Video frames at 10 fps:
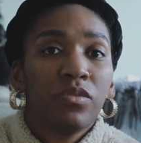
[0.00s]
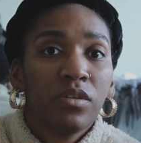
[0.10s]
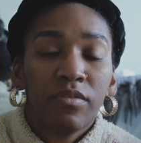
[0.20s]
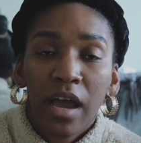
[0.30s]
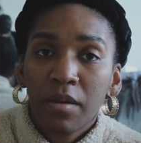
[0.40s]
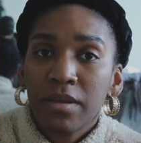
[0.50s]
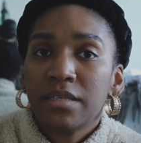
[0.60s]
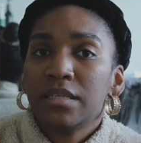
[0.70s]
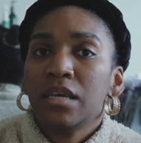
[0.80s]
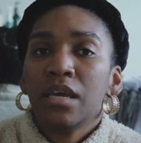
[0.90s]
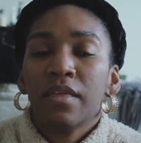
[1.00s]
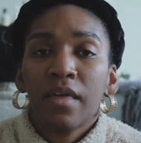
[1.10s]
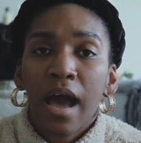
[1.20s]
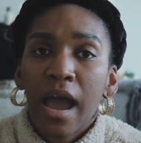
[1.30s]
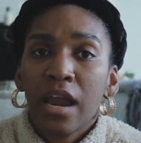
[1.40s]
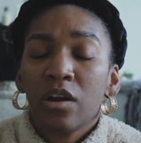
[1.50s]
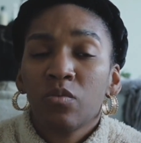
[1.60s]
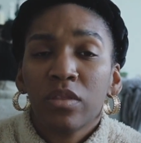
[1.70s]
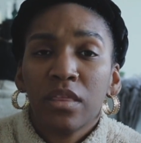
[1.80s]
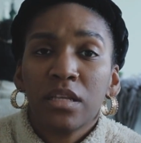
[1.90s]
the vitamin C and the
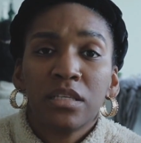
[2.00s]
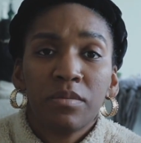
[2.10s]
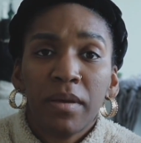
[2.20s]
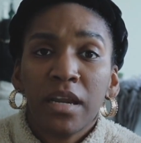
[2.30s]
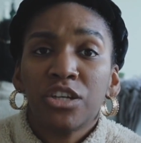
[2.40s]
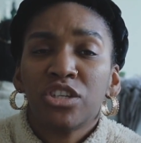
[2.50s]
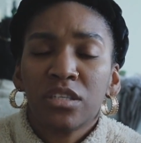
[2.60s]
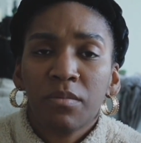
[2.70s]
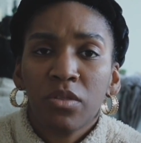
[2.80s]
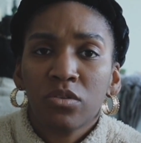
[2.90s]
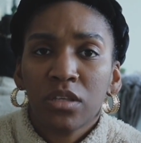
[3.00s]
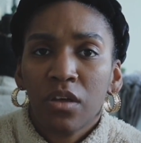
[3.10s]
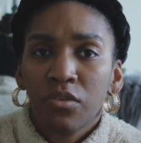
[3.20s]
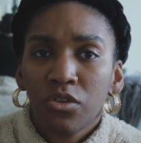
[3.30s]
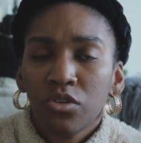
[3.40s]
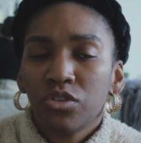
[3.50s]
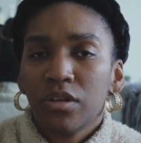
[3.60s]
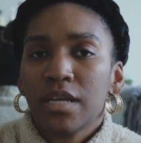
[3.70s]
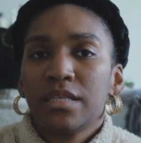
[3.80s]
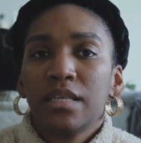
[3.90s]
iron within spinach and some of those other
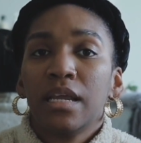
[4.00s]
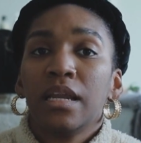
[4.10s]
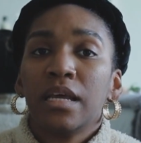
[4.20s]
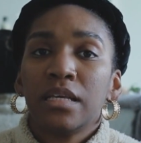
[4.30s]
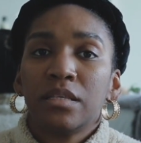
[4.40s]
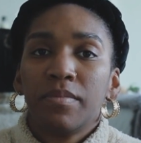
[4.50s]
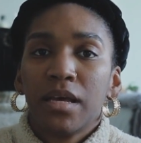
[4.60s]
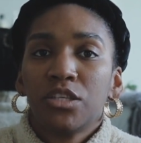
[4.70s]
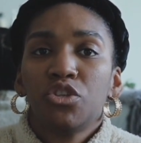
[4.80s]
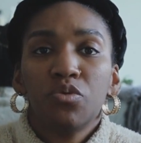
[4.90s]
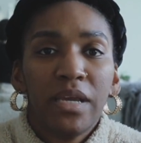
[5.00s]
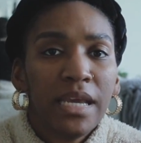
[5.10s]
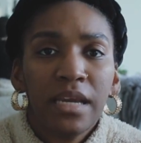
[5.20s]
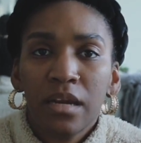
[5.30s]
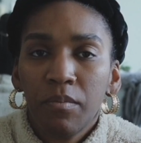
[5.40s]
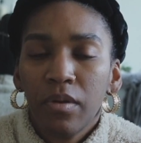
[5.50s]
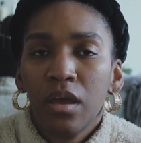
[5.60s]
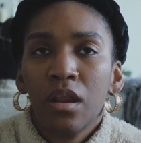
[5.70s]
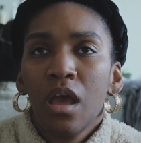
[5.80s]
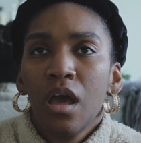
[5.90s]
nutrients, then it is best to heat it a
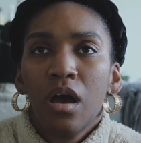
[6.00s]
bit.